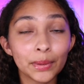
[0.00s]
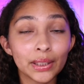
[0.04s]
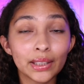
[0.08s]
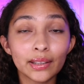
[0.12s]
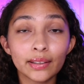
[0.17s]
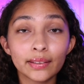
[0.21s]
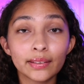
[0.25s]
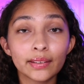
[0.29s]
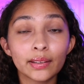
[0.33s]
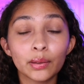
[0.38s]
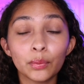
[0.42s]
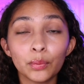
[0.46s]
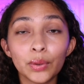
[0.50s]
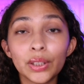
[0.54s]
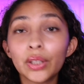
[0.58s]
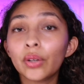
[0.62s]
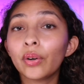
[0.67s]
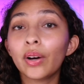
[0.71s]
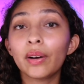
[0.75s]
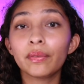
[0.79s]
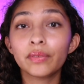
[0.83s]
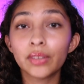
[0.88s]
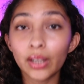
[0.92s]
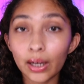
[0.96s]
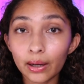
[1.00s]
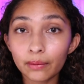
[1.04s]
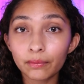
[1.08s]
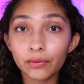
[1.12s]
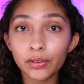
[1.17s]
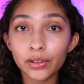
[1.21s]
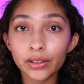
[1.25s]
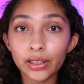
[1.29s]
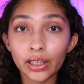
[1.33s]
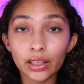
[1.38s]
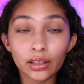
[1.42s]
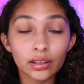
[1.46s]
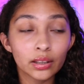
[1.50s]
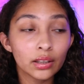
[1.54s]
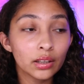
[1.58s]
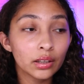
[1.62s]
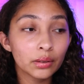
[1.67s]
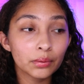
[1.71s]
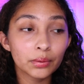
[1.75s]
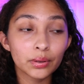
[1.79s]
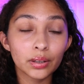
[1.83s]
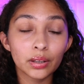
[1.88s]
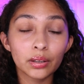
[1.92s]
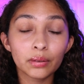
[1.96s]
Because we don't have time for that.
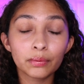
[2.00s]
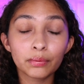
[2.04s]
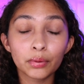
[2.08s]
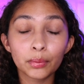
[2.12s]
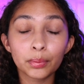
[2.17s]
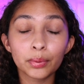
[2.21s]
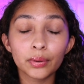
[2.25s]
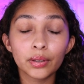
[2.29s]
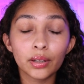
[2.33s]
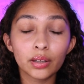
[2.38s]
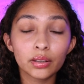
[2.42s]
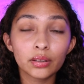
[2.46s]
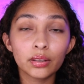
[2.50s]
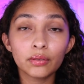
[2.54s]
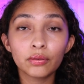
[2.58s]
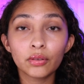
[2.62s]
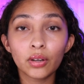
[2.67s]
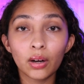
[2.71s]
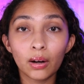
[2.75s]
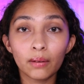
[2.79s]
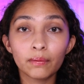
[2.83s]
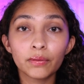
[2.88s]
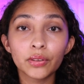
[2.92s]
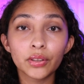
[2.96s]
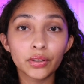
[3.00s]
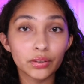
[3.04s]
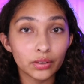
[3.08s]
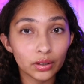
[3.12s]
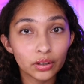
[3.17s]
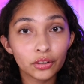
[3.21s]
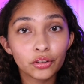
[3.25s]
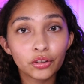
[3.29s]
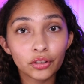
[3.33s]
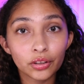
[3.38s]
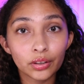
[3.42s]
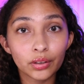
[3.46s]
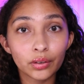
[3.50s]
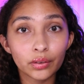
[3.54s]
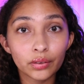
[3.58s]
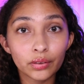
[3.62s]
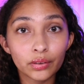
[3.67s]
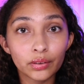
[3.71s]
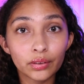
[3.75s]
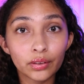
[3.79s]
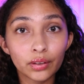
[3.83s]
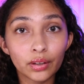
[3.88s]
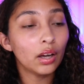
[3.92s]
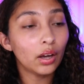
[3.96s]
We're here for productive
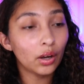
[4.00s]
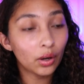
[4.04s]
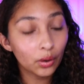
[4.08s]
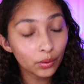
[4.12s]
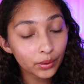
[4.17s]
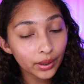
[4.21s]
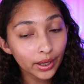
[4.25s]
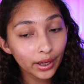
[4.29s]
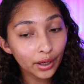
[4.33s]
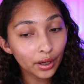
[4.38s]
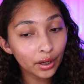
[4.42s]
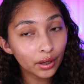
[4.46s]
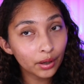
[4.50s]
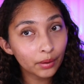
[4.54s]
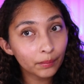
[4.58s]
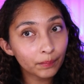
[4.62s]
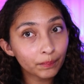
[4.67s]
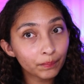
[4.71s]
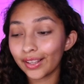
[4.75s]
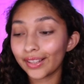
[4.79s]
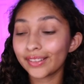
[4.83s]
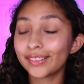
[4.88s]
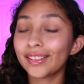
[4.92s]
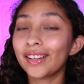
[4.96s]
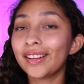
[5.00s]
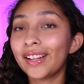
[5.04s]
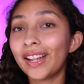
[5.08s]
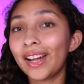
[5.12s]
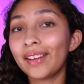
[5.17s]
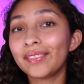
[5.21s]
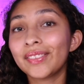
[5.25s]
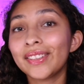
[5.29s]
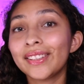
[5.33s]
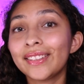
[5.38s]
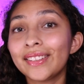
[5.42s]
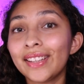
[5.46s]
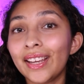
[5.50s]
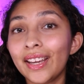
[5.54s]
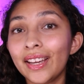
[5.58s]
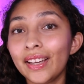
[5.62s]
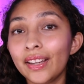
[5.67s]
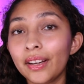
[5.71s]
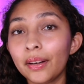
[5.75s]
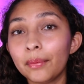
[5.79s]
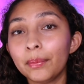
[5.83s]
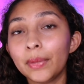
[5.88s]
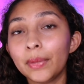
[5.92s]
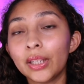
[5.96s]
conversations. Okay, that's all I have to
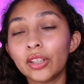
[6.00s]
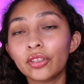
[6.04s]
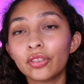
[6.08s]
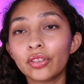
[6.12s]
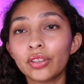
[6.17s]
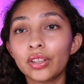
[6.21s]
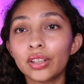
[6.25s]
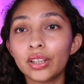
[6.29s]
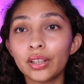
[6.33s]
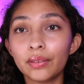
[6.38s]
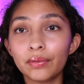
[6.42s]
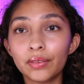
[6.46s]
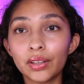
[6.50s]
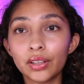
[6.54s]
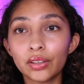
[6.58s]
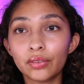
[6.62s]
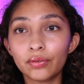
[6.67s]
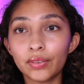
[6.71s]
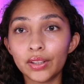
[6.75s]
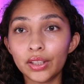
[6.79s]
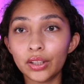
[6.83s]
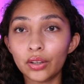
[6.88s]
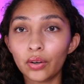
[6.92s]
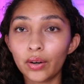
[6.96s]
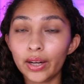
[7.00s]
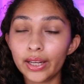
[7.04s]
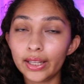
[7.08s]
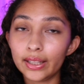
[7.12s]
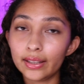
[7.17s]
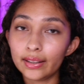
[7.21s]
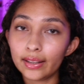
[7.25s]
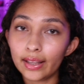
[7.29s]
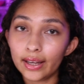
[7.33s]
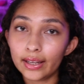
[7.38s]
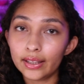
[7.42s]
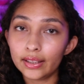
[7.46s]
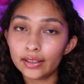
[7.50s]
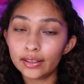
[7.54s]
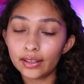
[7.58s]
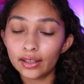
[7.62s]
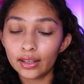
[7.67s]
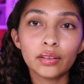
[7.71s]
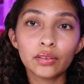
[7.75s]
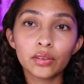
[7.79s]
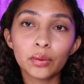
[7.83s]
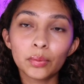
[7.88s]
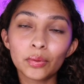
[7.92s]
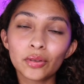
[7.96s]
say. Make sure to give this video a like,
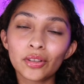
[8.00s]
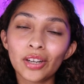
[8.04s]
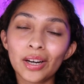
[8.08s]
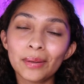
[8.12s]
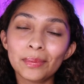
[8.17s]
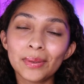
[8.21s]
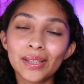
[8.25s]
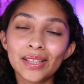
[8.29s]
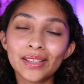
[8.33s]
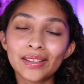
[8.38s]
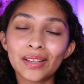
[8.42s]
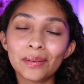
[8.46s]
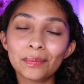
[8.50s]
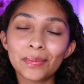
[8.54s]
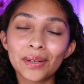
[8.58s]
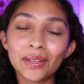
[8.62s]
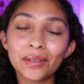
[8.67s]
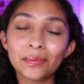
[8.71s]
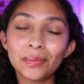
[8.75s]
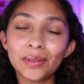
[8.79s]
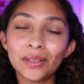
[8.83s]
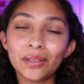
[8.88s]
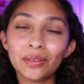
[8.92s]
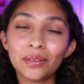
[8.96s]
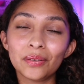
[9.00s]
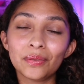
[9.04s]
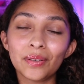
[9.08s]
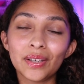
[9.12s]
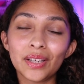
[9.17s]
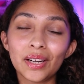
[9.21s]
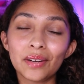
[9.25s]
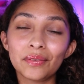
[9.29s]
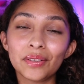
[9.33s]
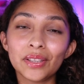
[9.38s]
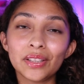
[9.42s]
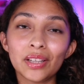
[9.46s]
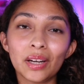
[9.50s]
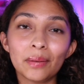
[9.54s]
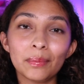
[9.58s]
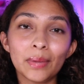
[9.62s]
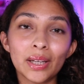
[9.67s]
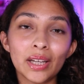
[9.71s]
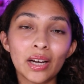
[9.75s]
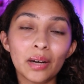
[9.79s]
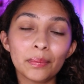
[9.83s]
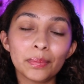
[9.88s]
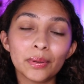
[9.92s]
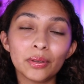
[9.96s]
subscribe, and hit that bell to be notified every time
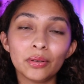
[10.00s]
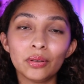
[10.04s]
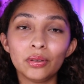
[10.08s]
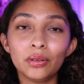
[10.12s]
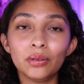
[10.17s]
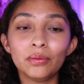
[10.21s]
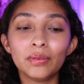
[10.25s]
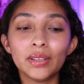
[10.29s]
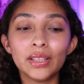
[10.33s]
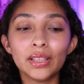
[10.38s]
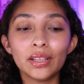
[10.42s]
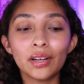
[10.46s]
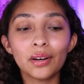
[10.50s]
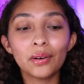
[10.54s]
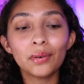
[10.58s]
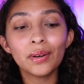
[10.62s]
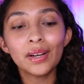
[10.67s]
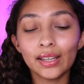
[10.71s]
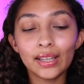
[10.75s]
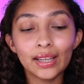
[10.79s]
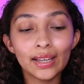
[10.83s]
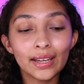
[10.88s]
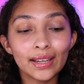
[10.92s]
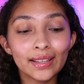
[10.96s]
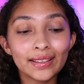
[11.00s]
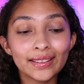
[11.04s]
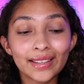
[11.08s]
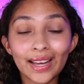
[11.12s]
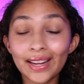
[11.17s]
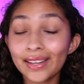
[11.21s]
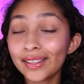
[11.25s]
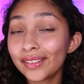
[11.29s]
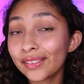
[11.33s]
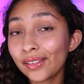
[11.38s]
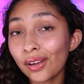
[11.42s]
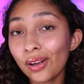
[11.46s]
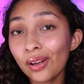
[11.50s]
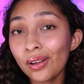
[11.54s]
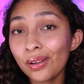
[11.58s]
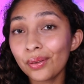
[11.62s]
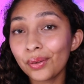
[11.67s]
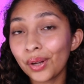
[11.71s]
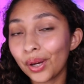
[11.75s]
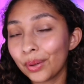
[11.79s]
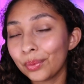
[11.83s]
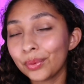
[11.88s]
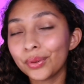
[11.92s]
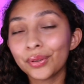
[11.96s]
I upload a new video. And that is
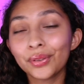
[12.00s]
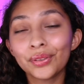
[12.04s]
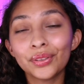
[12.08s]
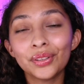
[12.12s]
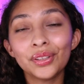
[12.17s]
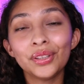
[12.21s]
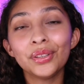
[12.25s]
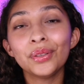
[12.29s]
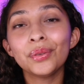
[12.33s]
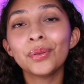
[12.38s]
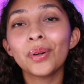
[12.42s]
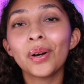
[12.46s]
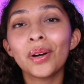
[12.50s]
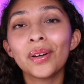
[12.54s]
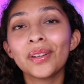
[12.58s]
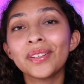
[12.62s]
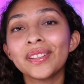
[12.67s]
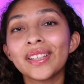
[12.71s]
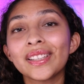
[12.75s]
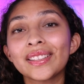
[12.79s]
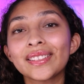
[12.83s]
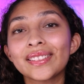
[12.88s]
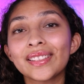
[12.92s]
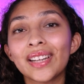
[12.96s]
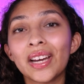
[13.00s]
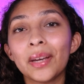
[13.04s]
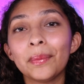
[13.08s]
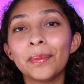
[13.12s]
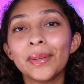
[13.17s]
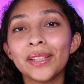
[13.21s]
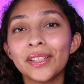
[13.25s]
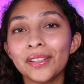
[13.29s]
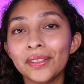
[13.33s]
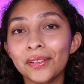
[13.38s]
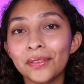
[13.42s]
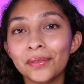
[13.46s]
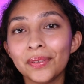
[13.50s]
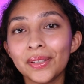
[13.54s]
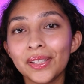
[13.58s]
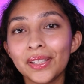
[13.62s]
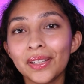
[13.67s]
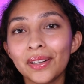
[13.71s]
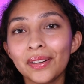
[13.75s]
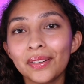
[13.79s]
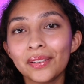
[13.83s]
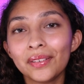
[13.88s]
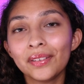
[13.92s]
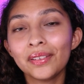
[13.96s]
all. I will see you all next time in a new
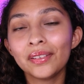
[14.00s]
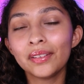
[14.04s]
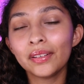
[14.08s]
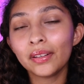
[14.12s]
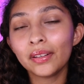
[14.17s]
video.